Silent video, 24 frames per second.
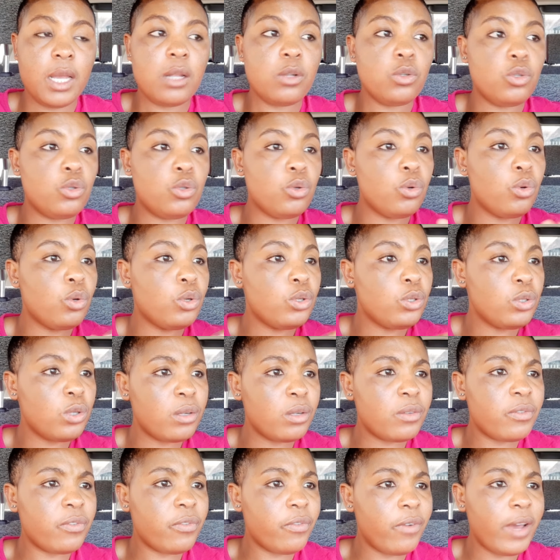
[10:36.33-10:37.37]
Do
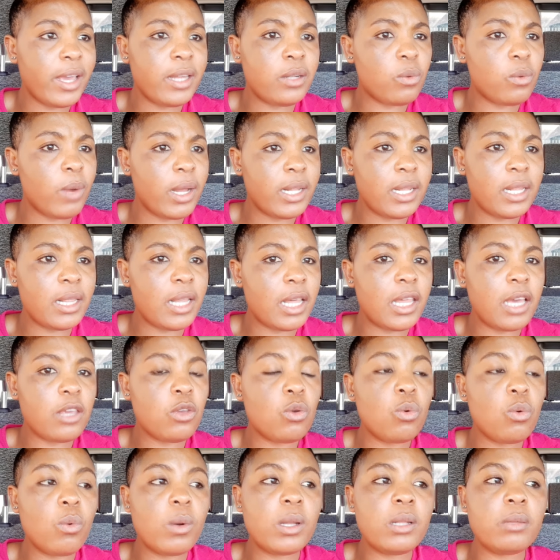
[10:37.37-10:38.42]
not fight one another.
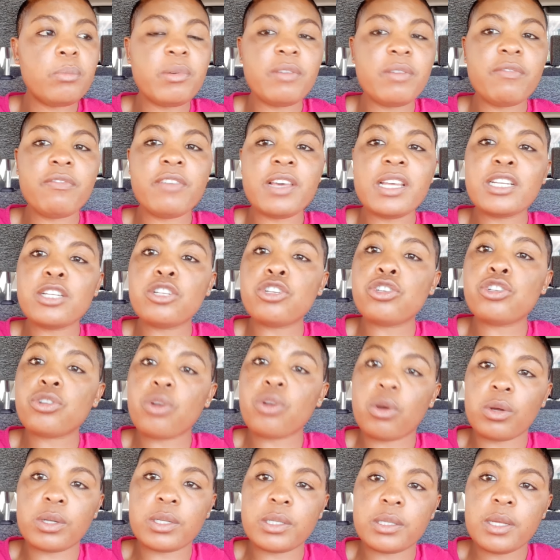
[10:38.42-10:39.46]
You will be very
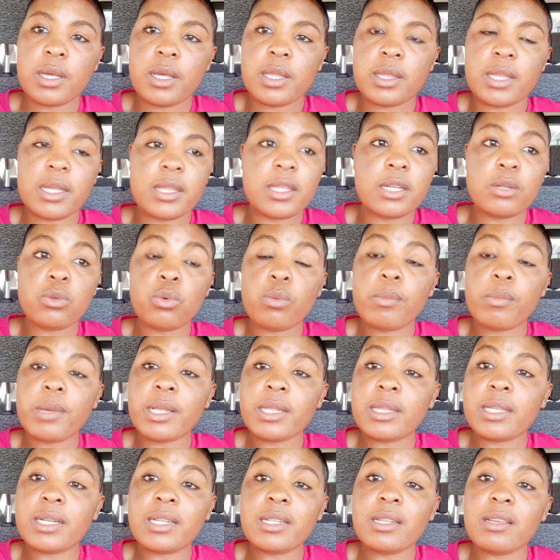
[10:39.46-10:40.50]
shocked that that woman
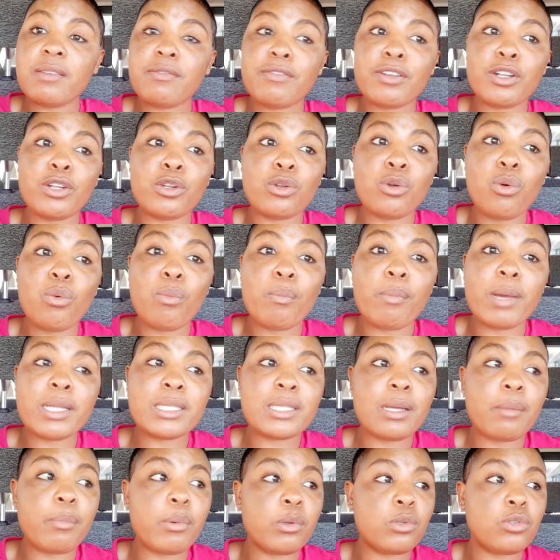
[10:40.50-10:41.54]
didn't even know much
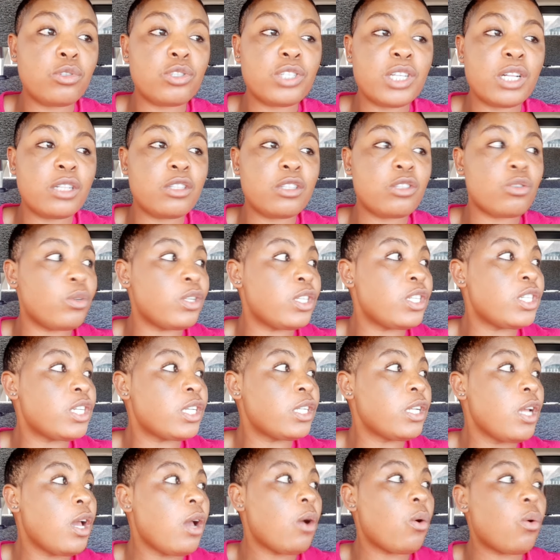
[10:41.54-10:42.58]
about your child's
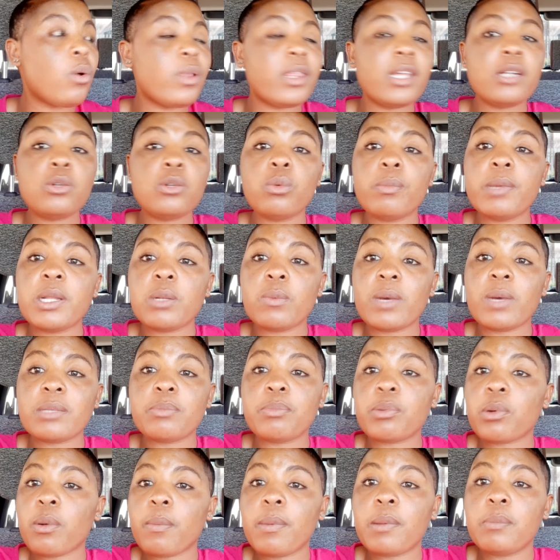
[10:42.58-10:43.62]
condition, or that woman was
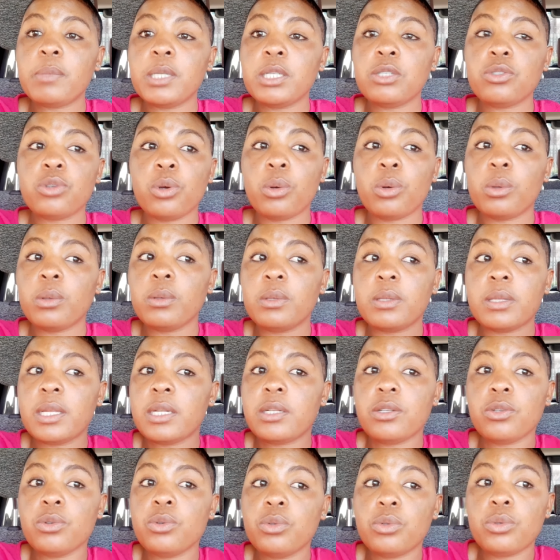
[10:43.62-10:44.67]
probably told
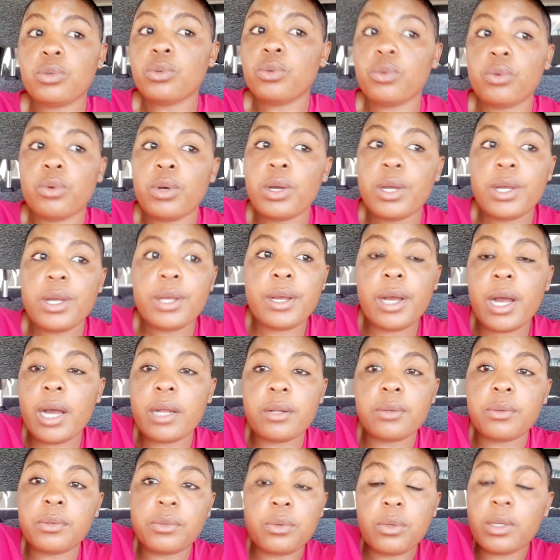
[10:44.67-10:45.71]
that you two are
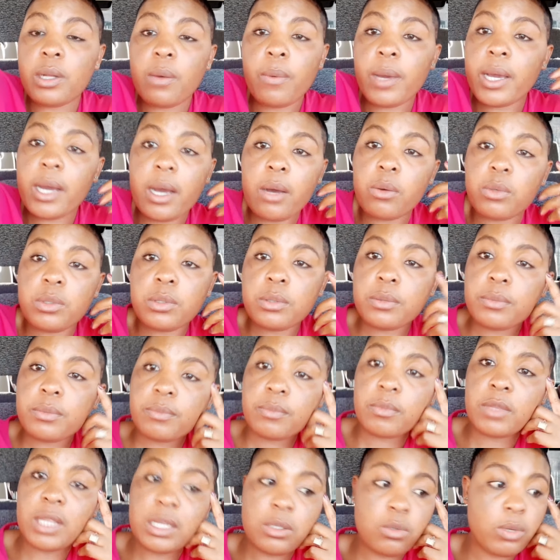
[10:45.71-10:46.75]
not going to work out.
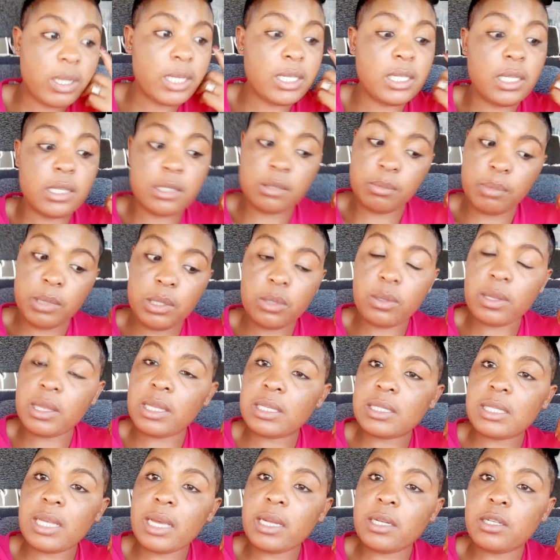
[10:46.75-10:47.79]
That's why she has been on the
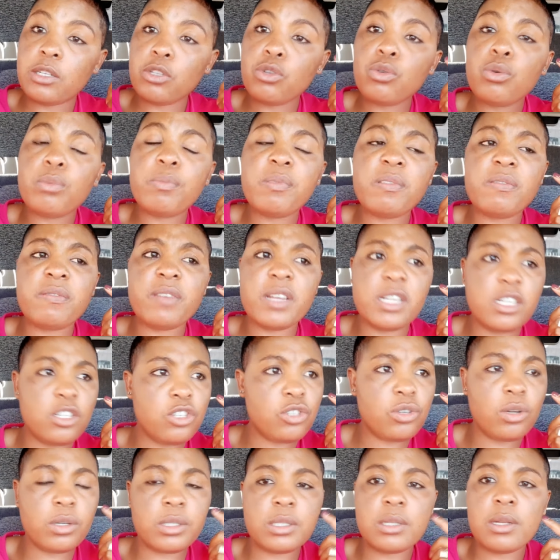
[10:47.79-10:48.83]
side. You'll be very
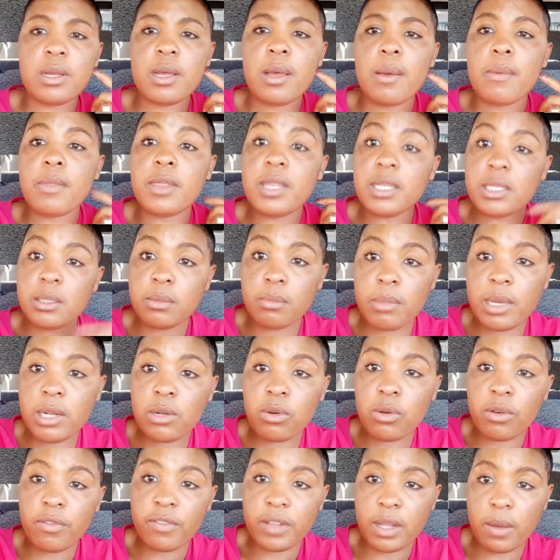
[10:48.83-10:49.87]
shocked. These men
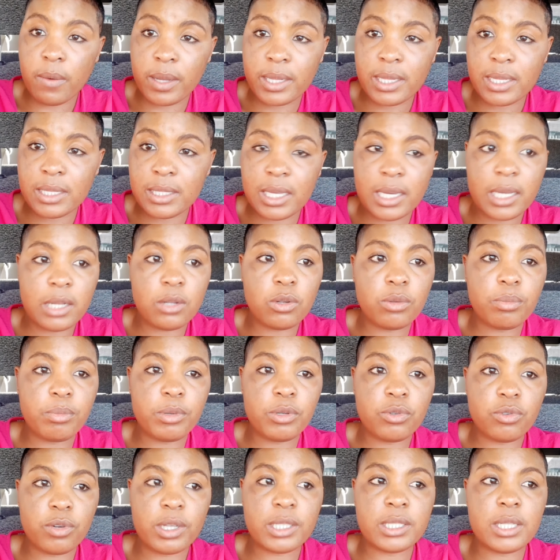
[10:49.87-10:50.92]
of nowadays, they cannot be
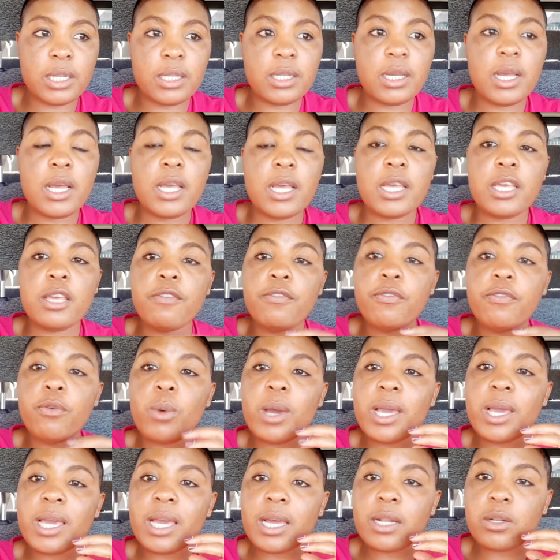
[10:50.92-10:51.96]
trusted. If
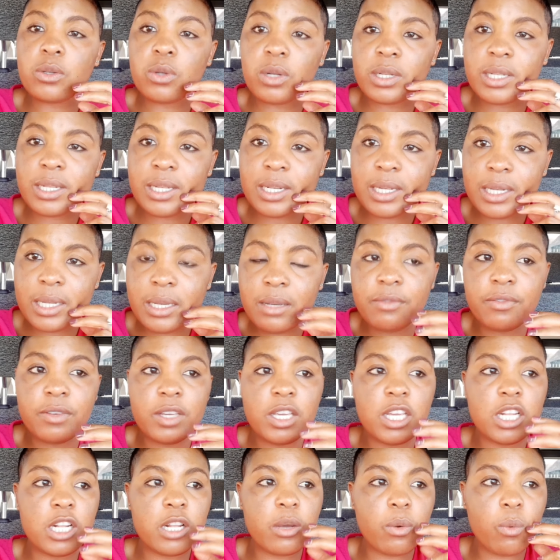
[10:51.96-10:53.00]
we cannot live
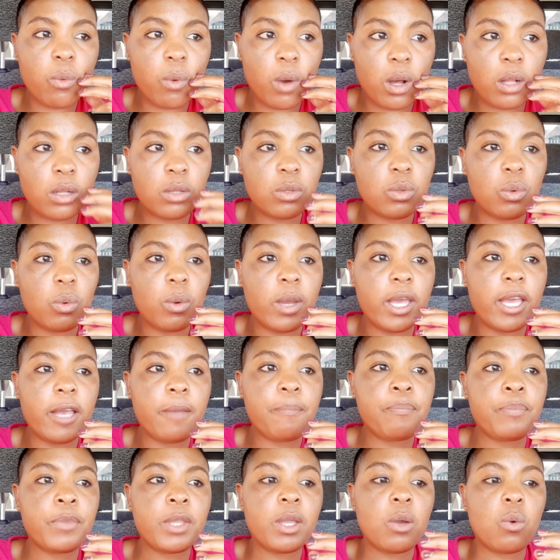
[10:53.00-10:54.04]
in a world where
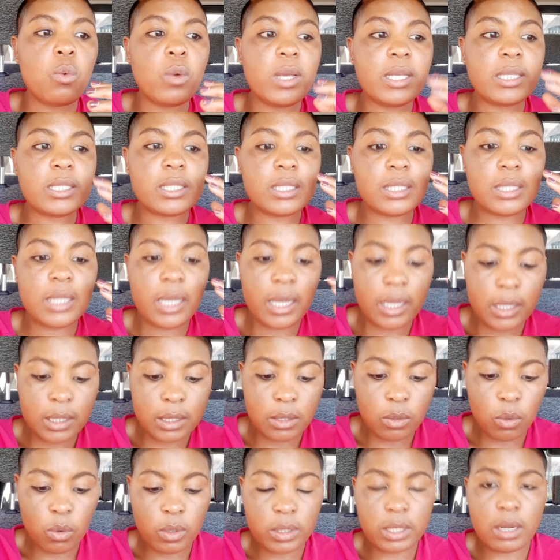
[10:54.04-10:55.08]
we
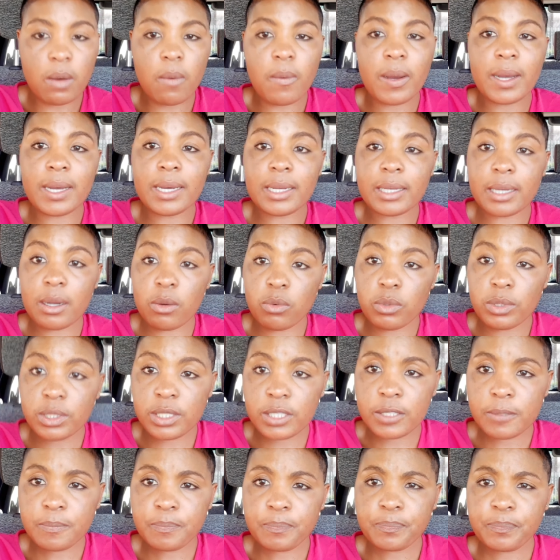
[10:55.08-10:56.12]
stand on our grounds,